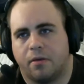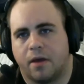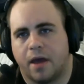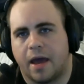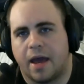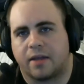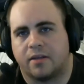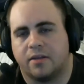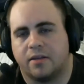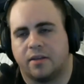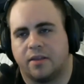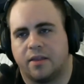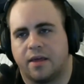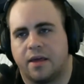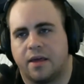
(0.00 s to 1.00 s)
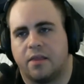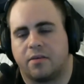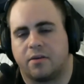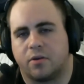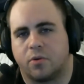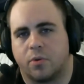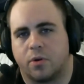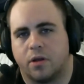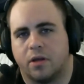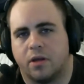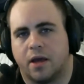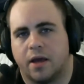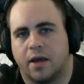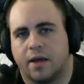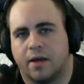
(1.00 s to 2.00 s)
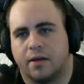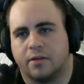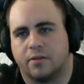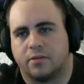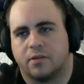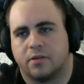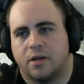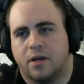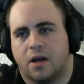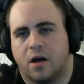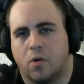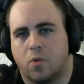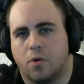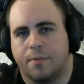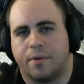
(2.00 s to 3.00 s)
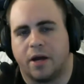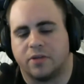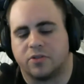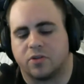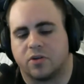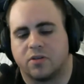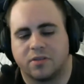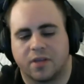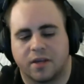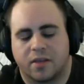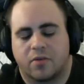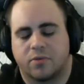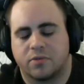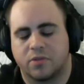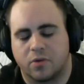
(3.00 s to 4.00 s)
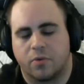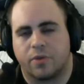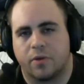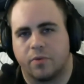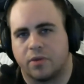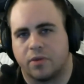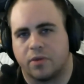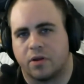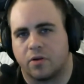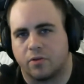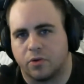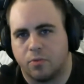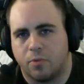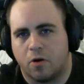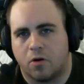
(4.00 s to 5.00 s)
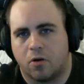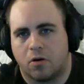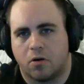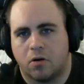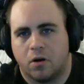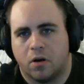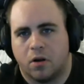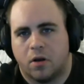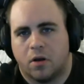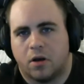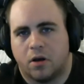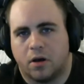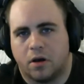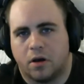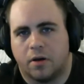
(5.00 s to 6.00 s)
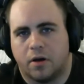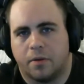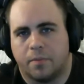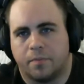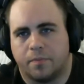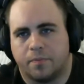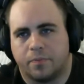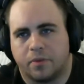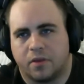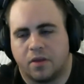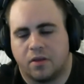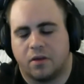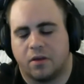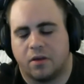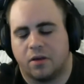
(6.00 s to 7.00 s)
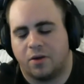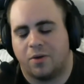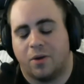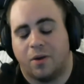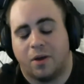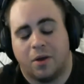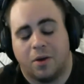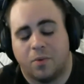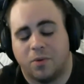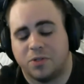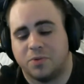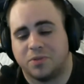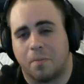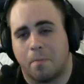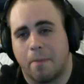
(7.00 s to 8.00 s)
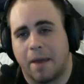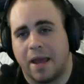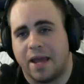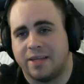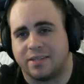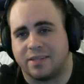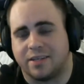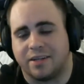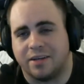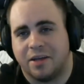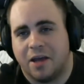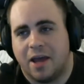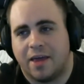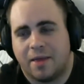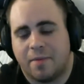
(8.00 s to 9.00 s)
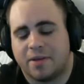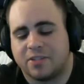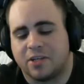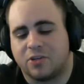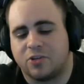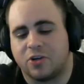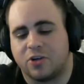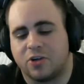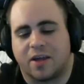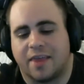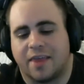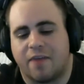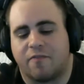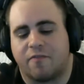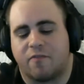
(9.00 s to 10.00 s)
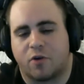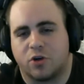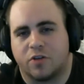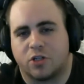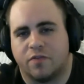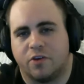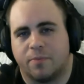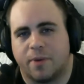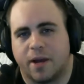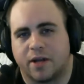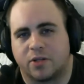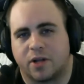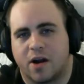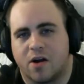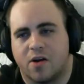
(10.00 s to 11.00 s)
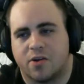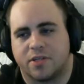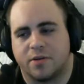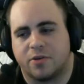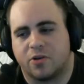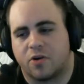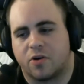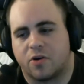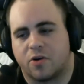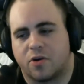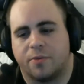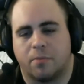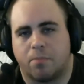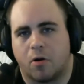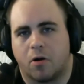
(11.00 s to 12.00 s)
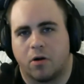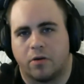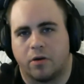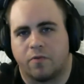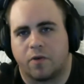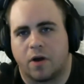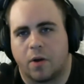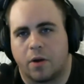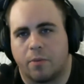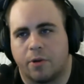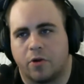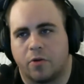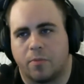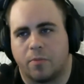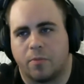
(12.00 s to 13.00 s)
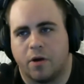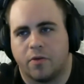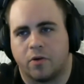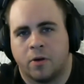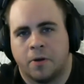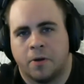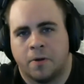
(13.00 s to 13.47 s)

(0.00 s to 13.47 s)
acting to the nth degree as a womanizer. Because like there was a whole thing with Harold and Kumar, um, which was amazing, and they basically took that version of Neil Patrick Harris and turned him into Barney for How I Met Your Mother,